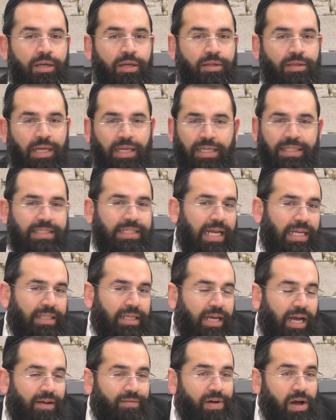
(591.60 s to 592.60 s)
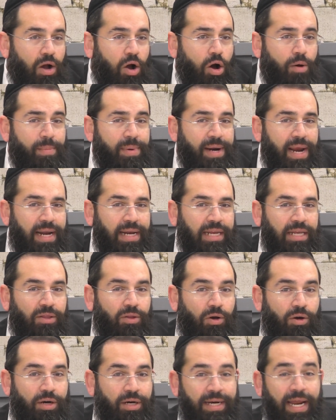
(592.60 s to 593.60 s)
then it's not the kal v'chomer any
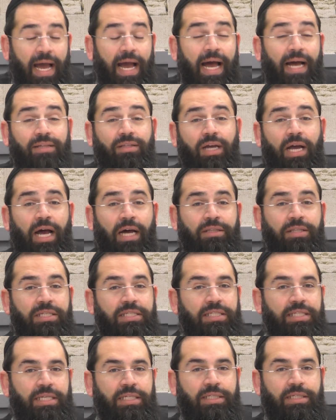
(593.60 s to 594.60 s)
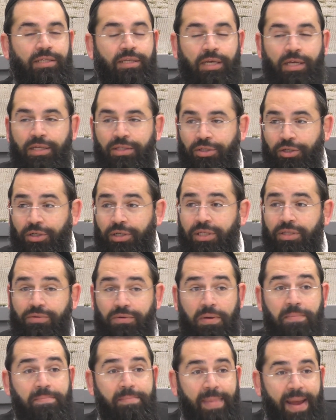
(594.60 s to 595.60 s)
longer. Now, how does this turn
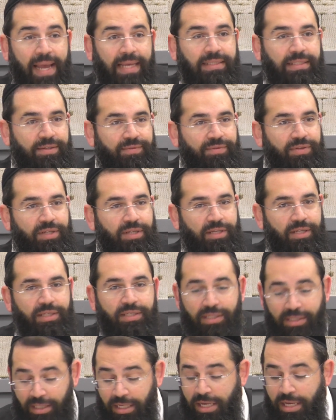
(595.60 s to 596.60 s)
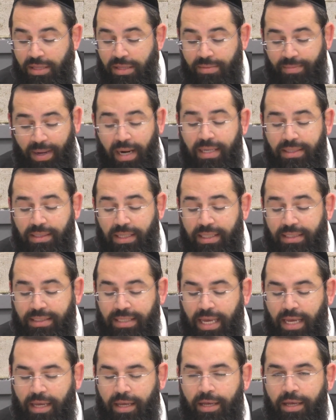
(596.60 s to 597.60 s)
into a massive leniency? The Gemara is going to
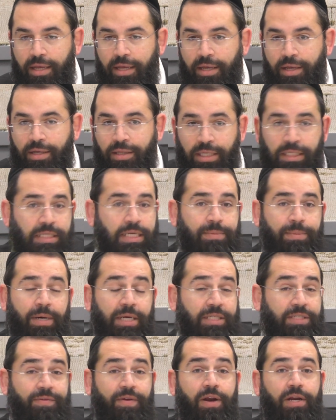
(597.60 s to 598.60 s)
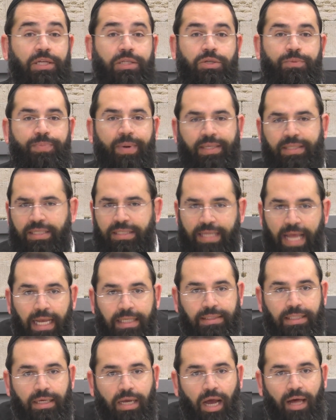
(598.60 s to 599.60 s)
say, This Gemara is very surprised. Says,
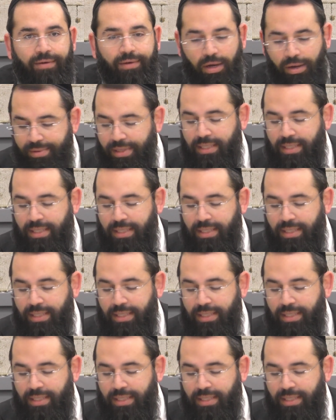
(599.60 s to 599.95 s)
that's a kal v'chomer.